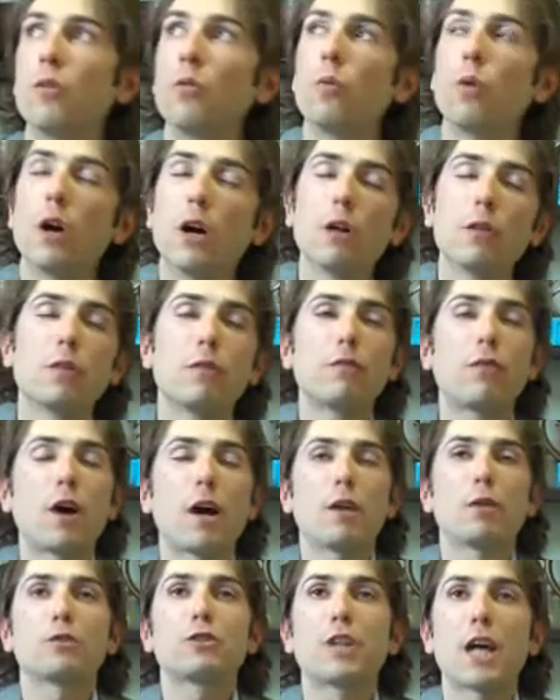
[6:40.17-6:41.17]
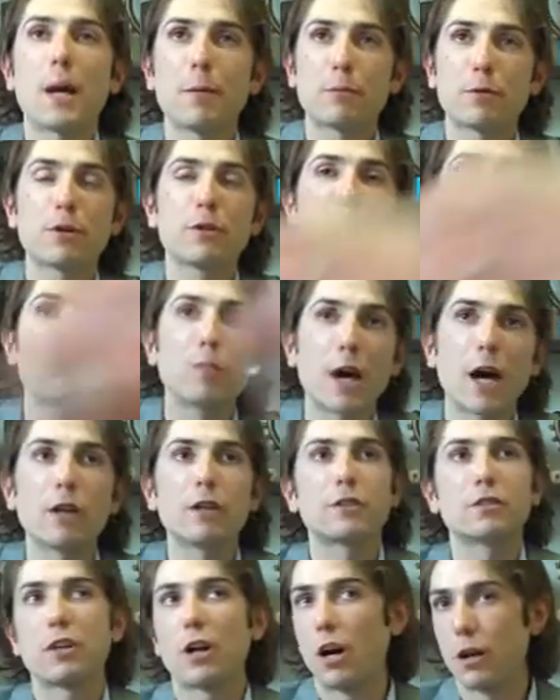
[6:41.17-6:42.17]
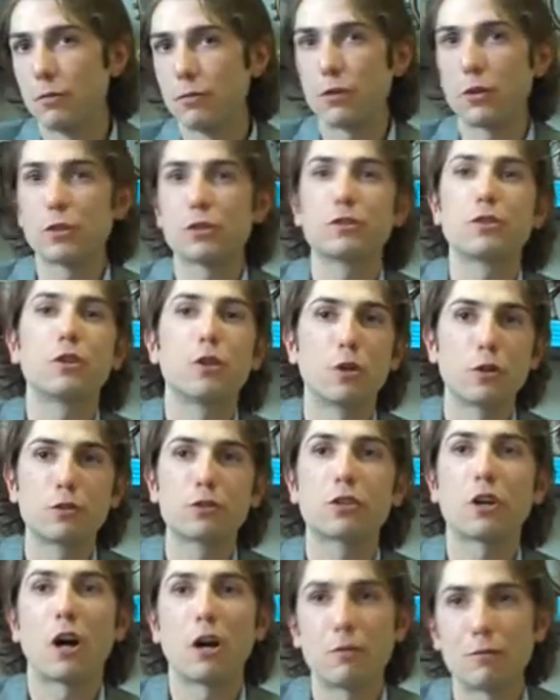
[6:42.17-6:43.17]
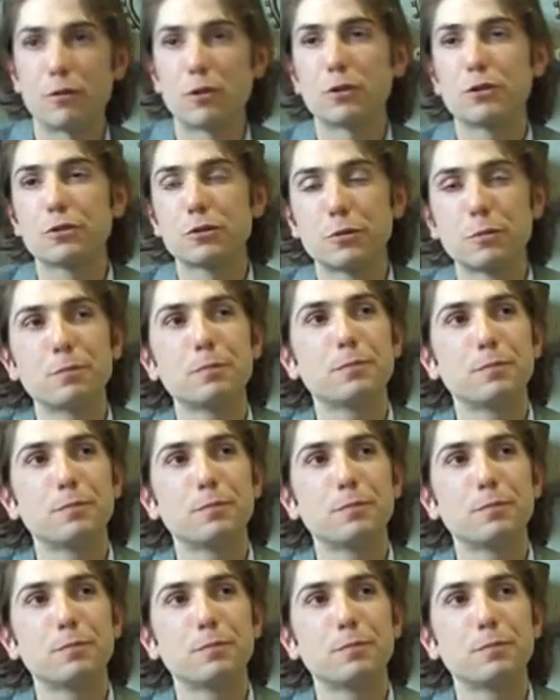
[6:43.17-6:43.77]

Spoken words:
Well, the final chapter is about its converse, the Earth's converse.